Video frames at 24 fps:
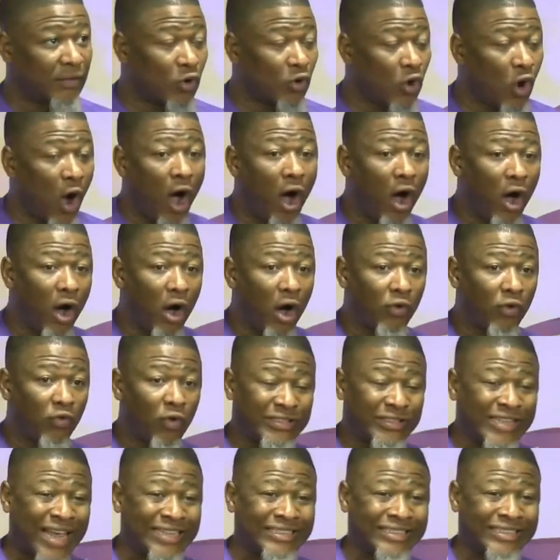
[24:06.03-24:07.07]
God
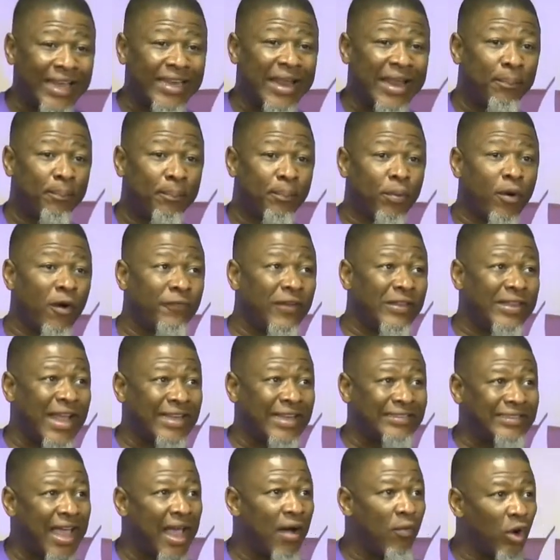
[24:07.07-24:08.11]
was, Isaiah, the prophet
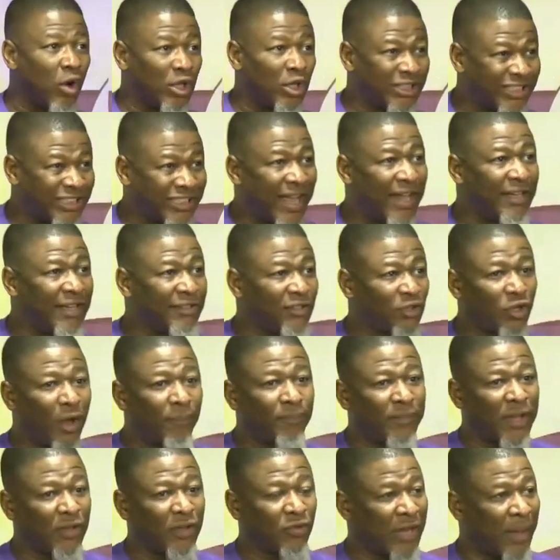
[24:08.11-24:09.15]
Isaiah was saying
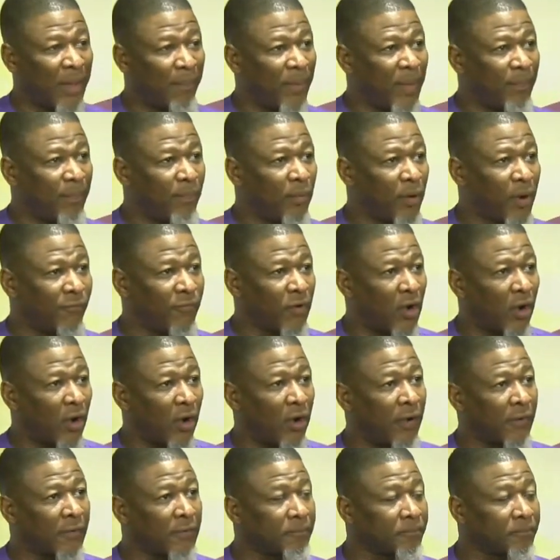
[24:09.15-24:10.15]
something to the people of God.